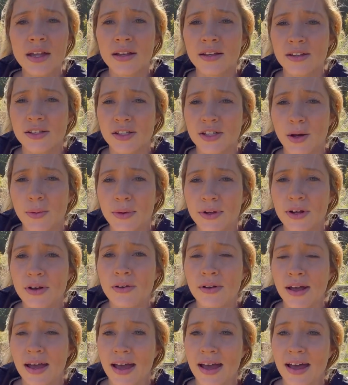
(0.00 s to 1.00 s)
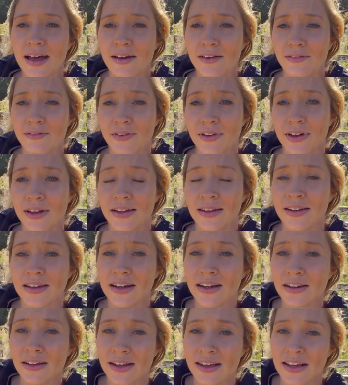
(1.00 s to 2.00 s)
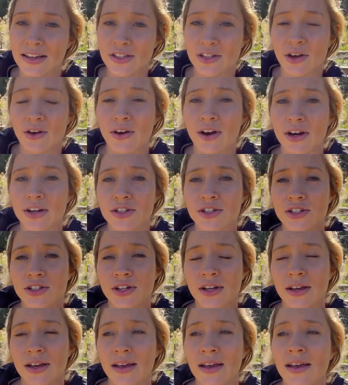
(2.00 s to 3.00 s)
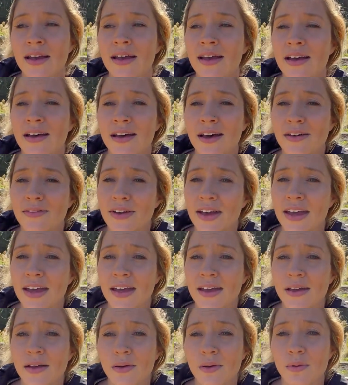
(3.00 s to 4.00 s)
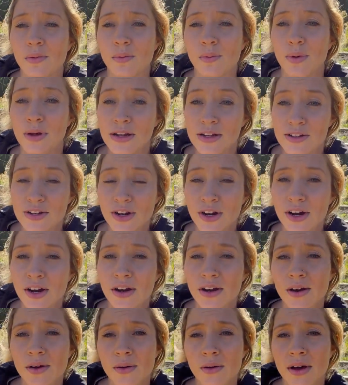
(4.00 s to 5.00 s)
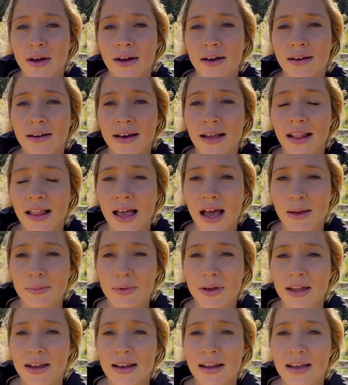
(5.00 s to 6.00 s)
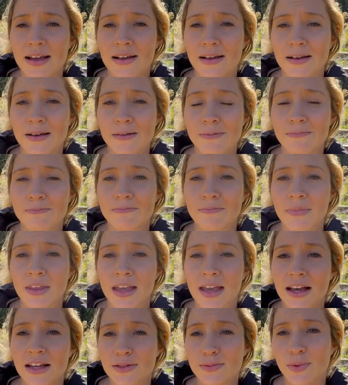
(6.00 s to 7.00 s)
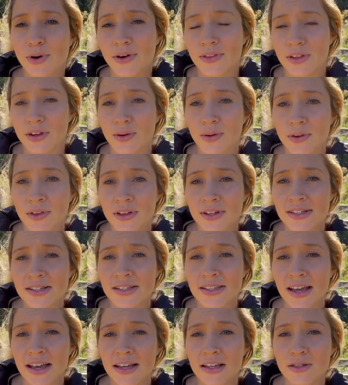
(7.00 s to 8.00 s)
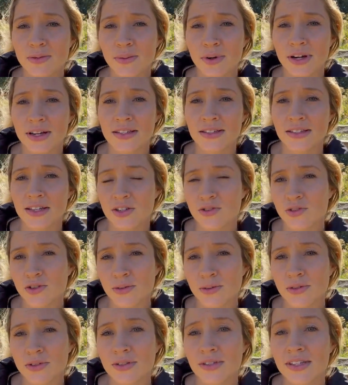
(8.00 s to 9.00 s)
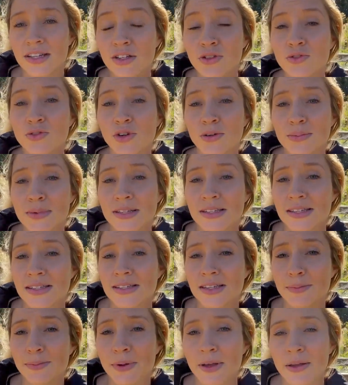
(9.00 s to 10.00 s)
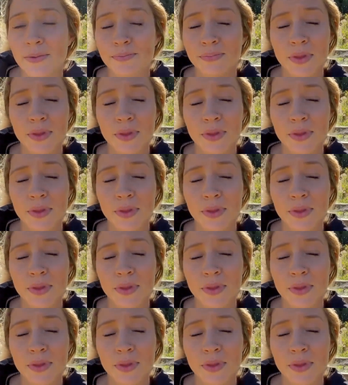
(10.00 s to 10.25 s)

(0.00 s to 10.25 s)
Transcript: so we don't have nearly as harsh of a winter climate as more of the northern states. We're in central Mississippi,